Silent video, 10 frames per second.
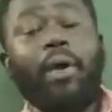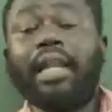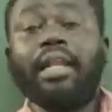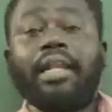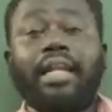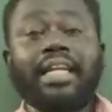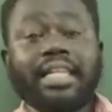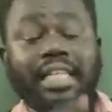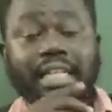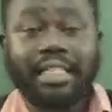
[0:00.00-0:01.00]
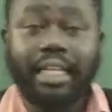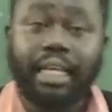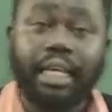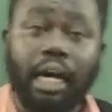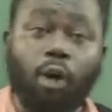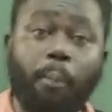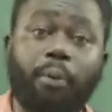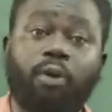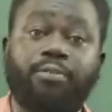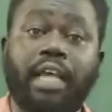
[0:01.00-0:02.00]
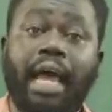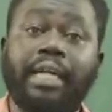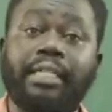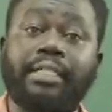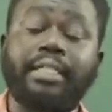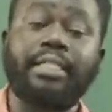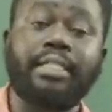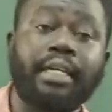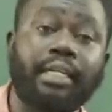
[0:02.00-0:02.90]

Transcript: Well, let us just say a couple of scientists